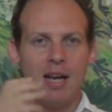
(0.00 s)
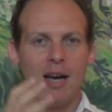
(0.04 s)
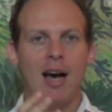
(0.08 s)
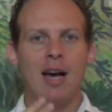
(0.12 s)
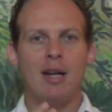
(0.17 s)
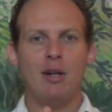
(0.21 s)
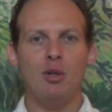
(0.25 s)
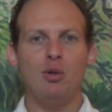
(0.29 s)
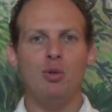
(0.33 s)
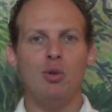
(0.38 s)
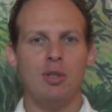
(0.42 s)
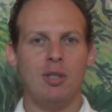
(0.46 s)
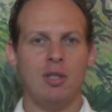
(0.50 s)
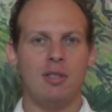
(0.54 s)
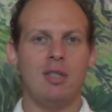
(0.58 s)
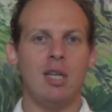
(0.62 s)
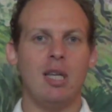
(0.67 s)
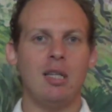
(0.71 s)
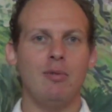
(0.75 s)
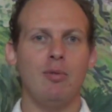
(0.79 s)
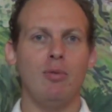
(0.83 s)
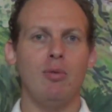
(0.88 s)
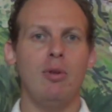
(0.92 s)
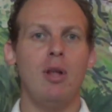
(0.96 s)
how to do a
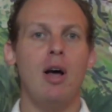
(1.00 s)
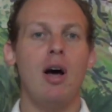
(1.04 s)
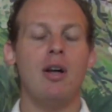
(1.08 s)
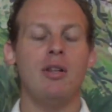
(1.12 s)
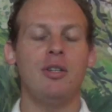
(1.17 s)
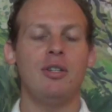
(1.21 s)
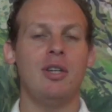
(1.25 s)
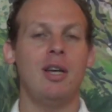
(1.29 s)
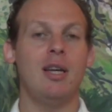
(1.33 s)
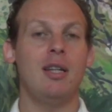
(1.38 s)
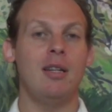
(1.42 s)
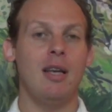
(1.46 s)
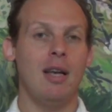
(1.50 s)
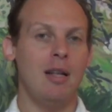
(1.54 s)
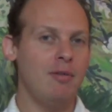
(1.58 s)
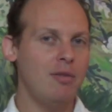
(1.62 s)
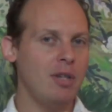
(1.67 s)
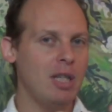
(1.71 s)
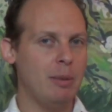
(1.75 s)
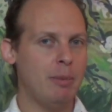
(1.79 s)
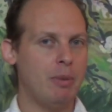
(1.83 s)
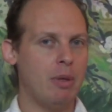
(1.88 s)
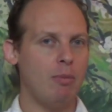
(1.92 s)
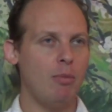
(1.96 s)
successful launch, and
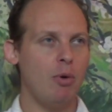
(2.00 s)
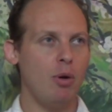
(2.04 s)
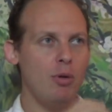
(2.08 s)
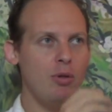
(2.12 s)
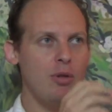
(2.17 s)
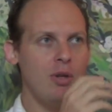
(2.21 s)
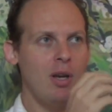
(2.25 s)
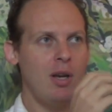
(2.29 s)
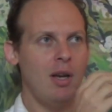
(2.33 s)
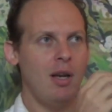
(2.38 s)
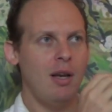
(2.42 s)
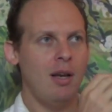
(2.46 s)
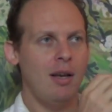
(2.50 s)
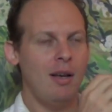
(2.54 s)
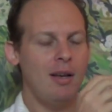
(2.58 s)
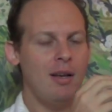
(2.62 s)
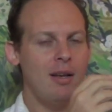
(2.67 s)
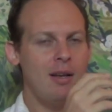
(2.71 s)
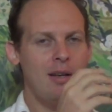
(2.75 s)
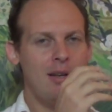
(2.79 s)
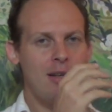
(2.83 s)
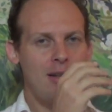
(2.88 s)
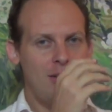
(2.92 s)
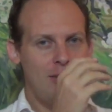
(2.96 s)
really promote
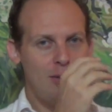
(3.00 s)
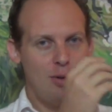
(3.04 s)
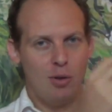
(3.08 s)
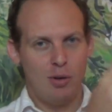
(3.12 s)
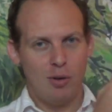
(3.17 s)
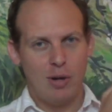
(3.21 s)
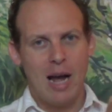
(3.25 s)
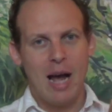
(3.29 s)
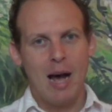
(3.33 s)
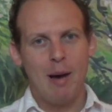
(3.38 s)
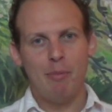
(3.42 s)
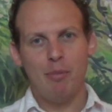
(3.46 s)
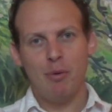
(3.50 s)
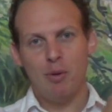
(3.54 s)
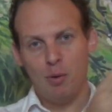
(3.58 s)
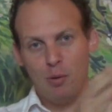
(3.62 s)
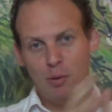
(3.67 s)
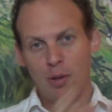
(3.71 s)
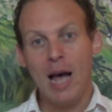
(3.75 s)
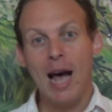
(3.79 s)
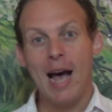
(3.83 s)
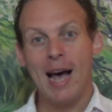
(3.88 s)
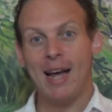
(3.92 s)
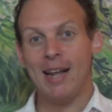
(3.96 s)
your app
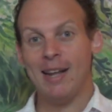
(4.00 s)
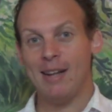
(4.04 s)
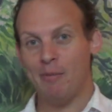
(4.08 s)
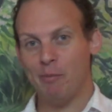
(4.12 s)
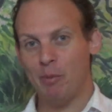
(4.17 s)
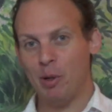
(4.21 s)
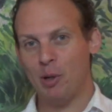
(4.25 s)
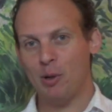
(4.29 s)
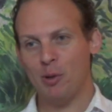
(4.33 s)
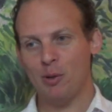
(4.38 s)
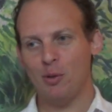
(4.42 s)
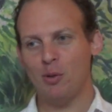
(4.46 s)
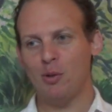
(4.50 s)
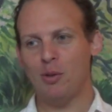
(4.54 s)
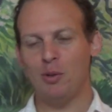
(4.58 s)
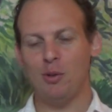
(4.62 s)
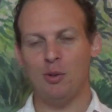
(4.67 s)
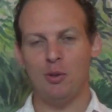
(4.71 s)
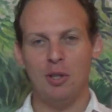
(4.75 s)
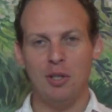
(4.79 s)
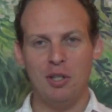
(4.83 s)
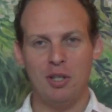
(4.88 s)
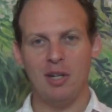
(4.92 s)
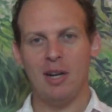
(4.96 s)
through that, because you know
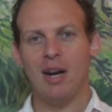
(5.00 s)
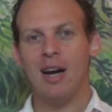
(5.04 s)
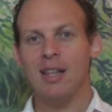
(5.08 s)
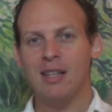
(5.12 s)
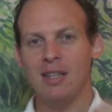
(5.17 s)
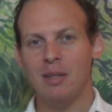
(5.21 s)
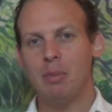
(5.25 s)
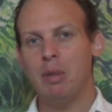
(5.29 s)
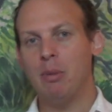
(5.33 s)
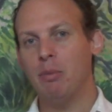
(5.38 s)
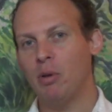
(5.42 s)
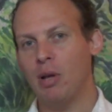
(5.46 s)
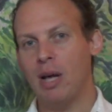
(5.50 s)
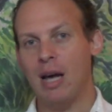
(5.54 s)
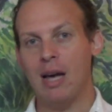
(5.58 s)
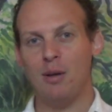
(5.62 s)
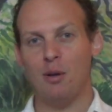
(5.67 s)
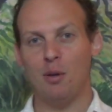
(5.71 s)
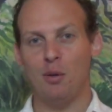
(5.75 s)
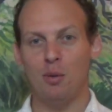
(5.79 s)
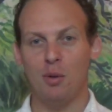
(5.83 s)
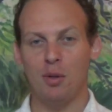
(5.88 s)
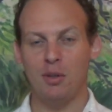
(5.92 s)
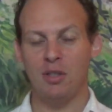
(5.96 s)
you're teaching other people how
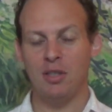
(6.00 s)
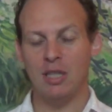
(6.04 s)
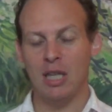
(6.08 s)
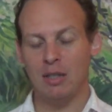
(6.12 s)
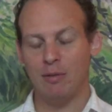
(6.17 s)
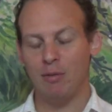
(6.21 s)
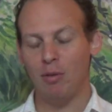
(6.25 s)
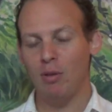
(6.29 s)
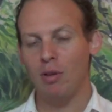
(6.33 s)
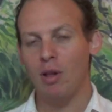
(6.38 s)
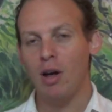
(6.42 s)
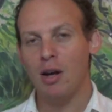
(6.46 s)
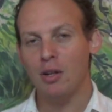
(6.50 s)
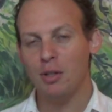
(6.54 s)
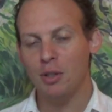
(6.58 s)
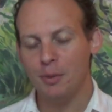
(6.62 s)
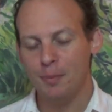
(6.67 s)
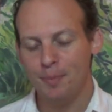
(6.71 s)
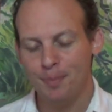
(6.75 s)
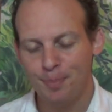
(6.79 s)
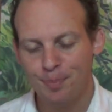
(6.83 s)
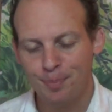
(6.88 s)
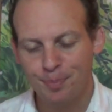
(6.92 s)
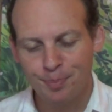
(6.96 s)
to do a successful launch.
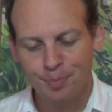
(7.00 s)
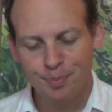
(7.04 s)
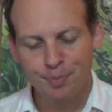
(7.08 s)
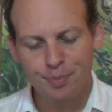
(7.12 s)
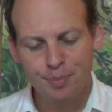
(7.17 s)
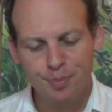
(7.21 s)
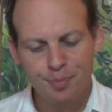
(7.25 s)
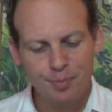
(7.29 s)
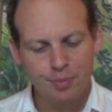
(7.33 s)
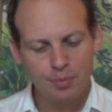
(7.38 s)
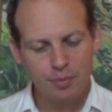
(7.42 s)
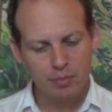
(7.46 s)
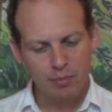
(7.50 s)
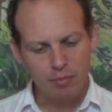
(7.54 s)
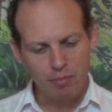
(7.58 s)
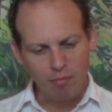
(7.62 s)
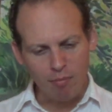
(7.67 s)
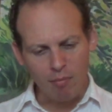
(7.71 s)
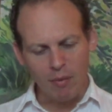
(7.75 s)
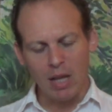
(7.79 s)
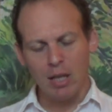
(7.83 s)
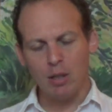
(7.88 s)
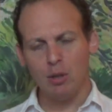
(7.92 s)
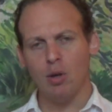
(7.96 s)

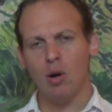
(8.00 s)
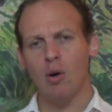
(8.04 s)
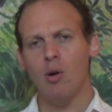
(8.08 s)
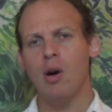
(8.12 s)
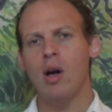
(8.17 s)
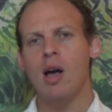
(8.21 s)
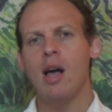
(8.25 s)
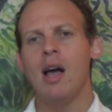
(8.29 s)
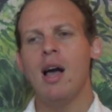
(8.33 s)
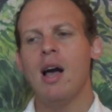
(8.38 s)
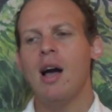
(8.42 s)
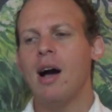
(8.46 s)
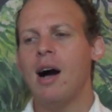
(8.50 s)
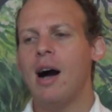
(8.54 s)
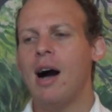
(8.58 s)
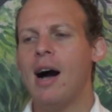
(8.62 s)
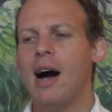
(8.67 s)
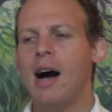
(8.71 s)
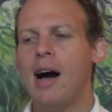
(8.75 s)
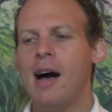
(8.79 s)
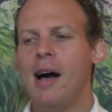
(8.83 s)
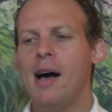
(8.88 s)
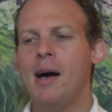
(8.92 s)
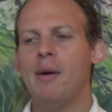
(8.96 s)
So
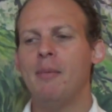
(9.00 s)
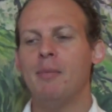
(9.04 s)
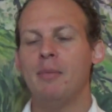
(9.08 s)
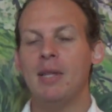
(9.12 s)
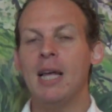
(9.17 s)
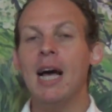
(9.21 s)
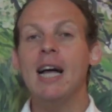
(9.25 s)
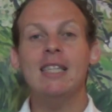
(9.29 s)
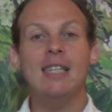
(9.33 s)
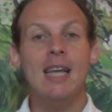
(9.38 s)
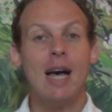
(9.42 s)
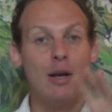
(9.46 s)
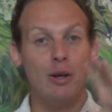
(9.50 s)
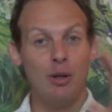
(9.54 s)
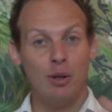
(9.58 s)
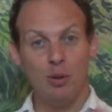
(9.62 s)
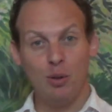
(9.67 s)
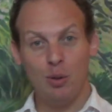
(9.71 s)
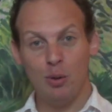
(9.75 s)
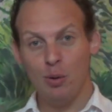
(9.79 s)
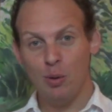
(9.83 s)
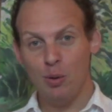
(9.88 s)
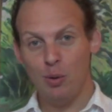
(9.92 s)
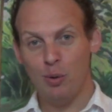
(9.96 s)
that's how you
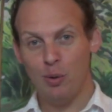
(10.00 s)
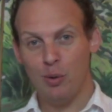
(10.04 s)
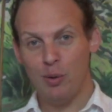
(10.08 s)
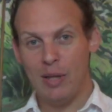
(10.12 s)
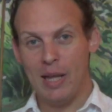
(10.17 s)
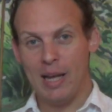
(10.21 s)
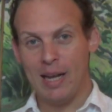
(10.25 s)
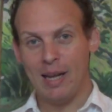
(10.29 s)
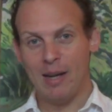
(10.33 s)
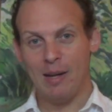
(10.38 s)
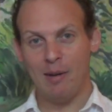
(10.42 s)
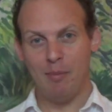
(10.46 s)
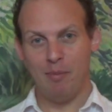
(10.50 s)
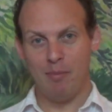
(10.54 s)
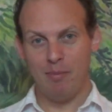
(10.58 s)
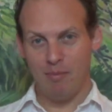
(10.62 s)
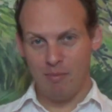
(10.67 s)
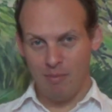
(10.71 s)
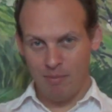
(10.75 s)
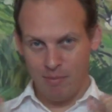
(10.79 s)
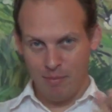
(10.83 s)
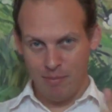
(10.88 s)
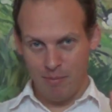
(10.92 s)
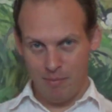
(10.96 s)
do like a
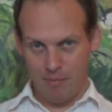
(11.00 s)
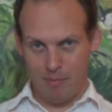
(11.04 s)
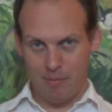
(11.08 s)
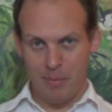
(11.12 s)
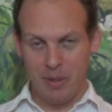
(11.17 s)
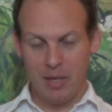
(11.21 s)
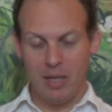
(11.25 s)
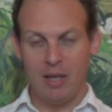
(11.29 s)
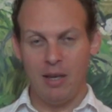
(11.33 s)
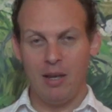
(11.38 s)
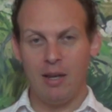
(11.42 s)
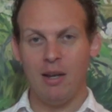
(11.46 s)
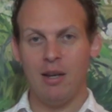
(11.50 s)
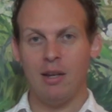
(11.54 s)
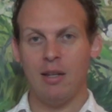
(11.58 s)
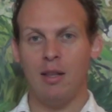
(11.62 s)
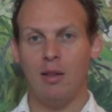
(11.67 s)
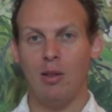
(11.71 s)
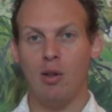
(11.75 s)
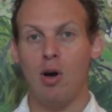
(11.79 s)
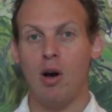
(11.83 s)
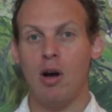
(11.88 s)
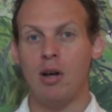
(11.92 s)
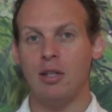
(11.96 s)
big
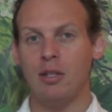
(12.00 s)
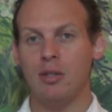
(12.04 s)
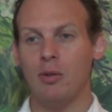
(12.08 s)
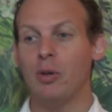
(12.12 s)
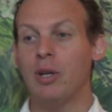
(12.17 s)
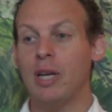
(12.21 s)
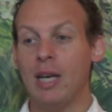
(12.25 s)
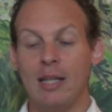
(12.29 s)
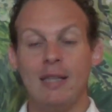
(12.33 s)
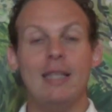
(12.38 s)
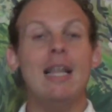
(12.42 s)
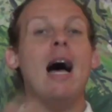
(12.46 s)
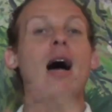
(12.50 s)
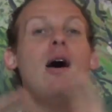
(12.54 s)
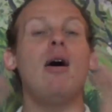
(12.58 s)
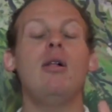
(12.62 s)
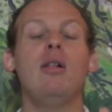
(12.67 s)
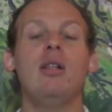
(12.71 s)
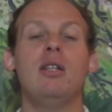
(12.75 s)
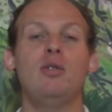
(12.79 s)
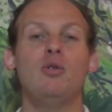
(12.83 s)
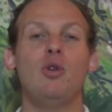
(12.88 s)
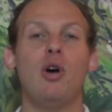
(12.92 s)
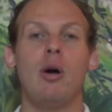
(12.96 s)
launch. Okay,
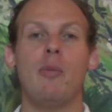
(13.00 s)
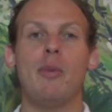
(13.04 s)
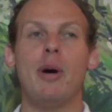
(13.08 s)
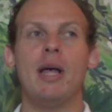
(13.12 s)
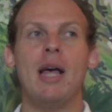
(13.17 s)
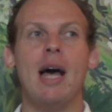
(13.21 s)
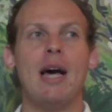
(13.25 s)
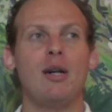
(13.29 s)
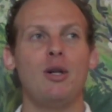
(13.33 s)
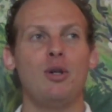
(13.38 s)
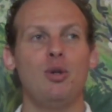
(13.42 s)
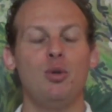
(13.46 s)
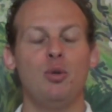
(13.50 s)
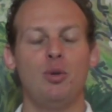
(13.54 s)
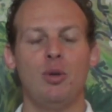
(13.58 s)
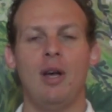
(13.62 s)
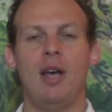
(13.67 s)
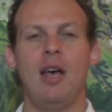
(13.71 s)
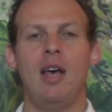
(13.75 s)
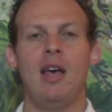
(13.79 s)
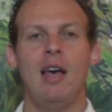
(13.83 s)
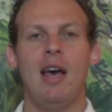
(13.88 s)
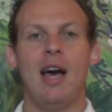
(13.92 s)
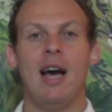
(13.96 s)
now let's talk about how to
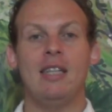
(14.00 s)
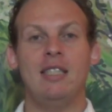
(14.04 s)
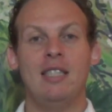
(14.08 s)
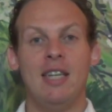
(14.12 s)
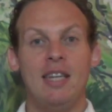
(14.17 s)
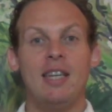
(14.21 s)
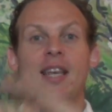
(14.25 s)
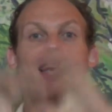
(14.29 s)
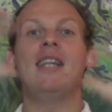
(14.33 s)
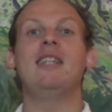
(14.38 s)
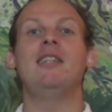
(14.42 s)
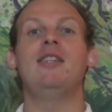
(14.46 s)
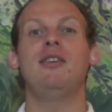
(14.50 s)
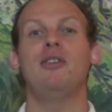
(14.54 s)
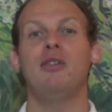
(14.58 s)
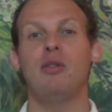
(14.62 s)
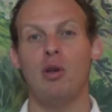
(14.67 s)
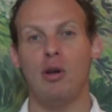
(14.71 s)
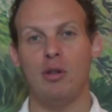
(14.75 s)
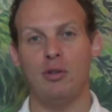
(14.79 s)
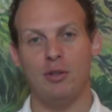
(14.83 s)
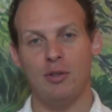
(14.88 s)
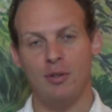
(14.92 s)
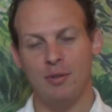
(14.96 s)
do a gigantic
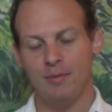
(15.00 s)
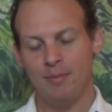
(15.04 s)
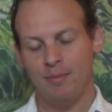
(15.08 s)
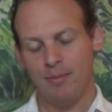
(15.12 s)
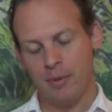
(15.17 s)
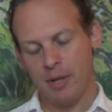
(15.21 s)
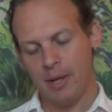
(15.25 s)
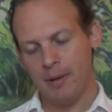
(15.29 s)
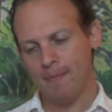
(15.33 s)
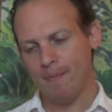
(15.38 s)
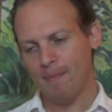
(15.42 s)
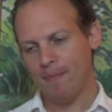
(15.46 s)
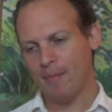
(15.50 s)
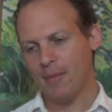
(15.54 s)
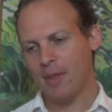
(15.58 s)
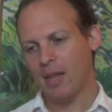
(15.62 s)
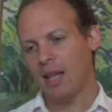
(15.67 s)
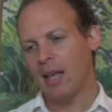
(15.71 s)
launch. Okay,